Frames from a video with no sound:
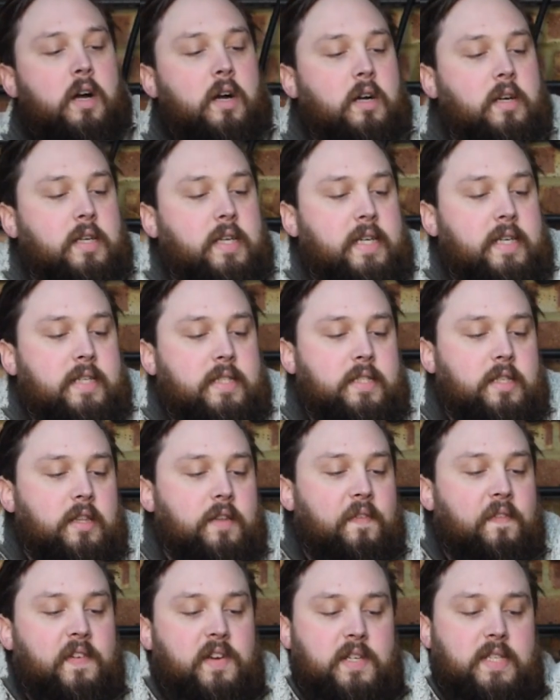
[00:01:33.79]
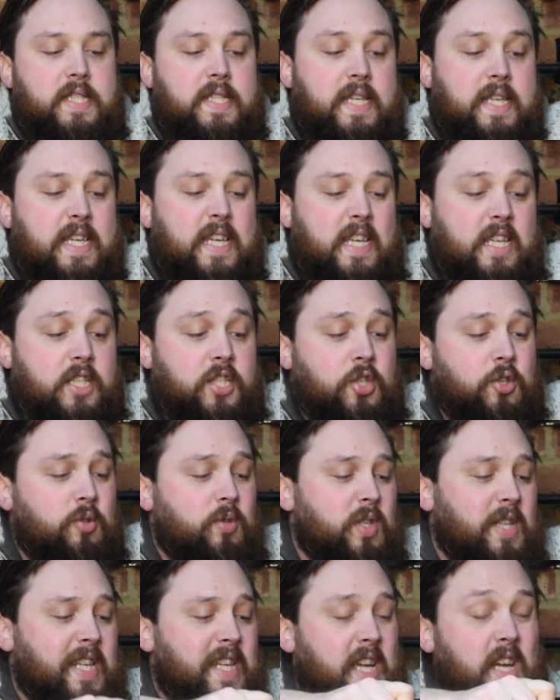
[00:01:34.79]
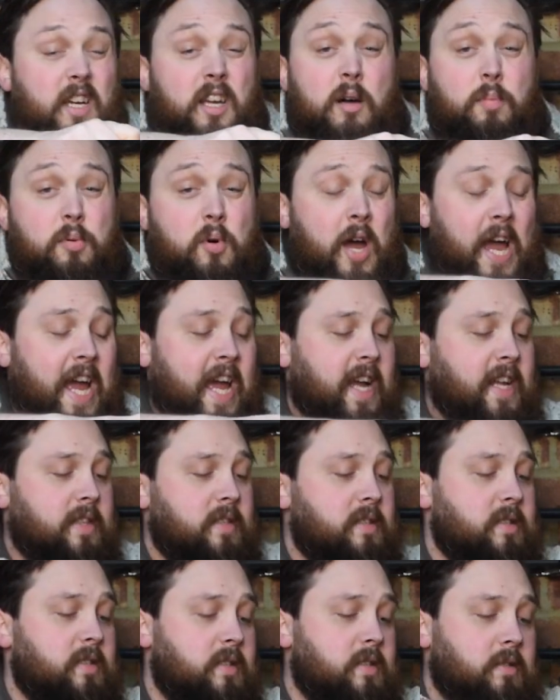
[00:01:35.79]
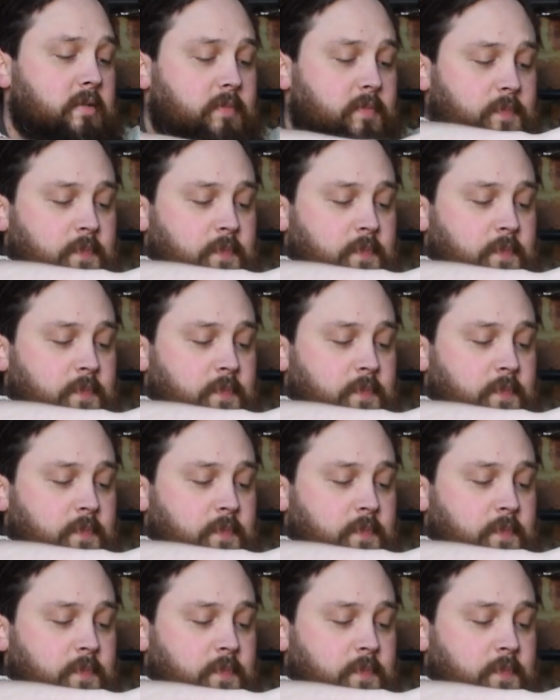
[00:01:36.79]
Okay, so the first thing is usually a couple hats.